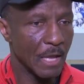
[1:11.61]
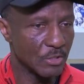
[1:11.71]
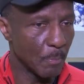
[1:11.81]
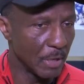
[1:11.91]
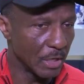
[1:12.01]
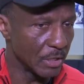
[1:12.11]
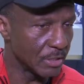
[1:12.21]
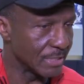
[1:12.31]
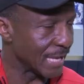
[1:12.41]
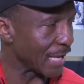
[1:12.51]
his ability
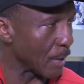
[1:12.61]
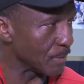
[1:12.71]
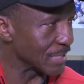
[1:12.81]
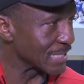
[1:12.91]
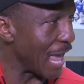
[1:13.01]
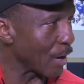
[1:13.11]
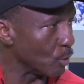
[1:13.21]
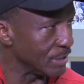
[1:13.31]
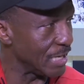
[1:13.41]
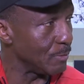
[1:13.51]
to take up the
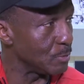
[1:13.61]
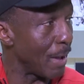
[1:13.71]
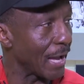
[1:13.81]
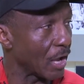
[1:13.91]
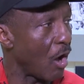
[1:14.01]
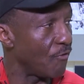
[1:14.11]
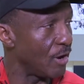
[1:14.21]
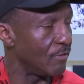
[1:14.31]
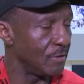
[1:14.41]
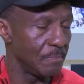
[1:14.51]
slack when teams back off
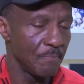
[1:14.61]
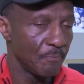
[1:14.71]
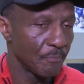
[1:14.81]
of him,